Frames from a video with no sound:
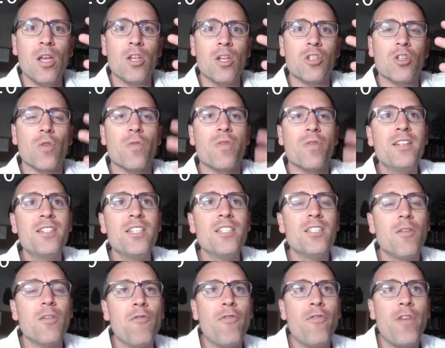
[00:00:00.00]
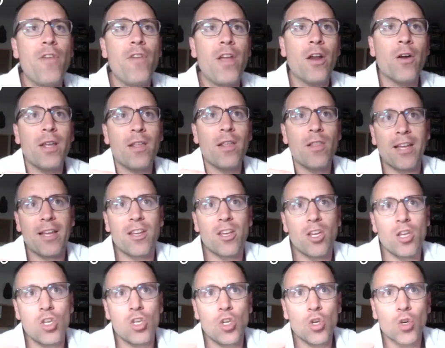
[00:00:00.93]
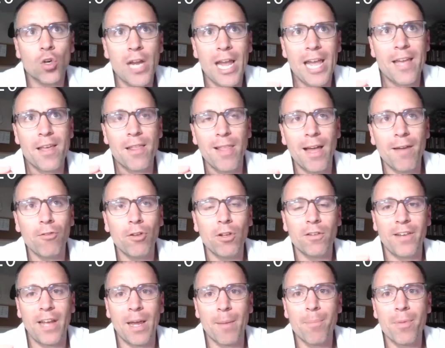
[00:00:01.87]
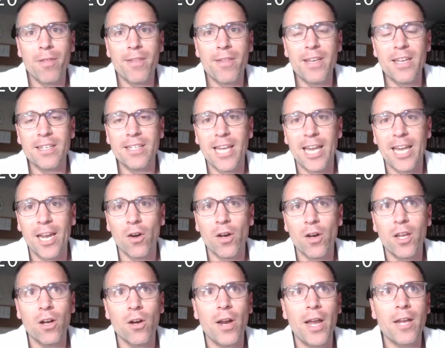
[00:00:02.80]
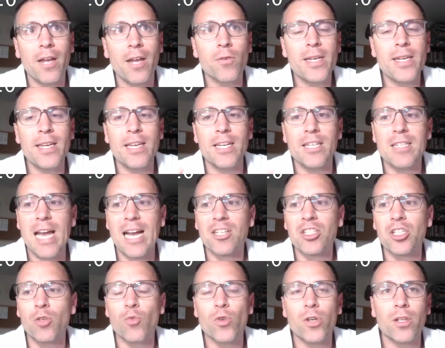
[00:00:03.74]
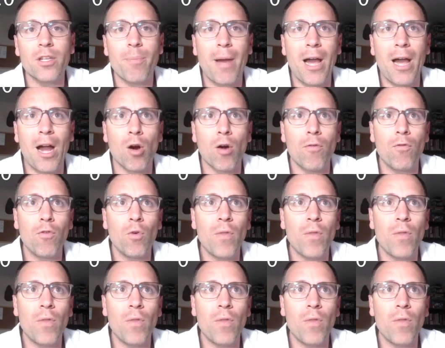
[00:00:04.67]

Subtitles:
So this is a very, like, your level of empathy and care here, Henry, is actually really powerful.